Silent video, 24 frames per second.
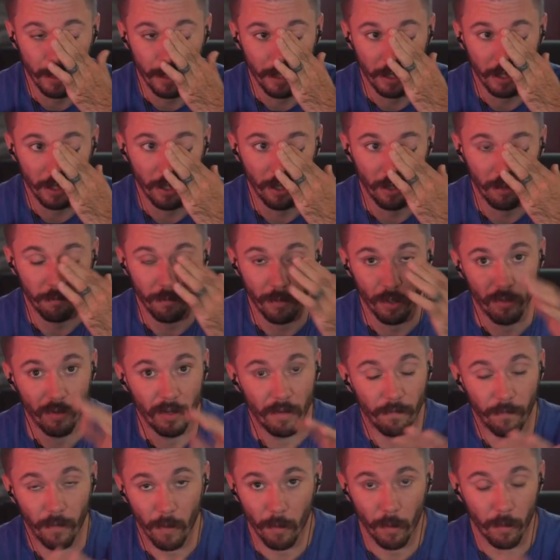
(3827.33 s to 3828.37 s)
you know,
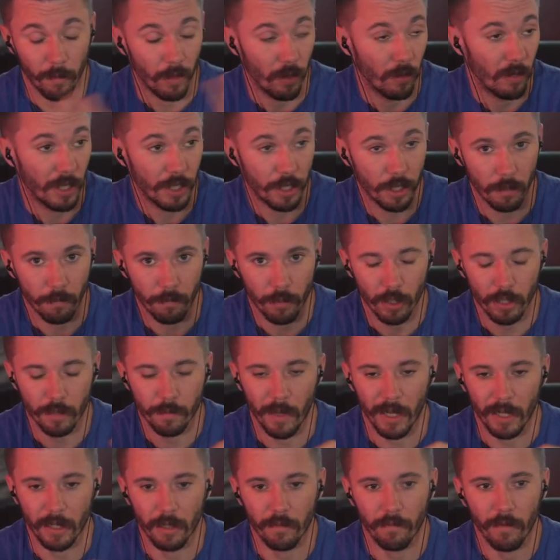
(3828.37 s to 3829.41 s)
from a munition
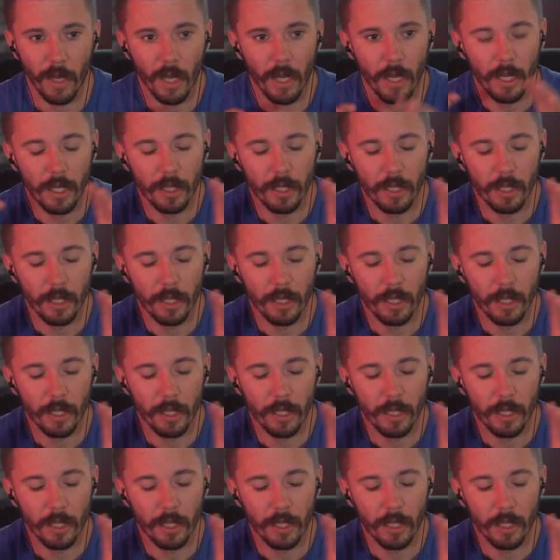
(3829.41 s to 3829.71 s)
perspective,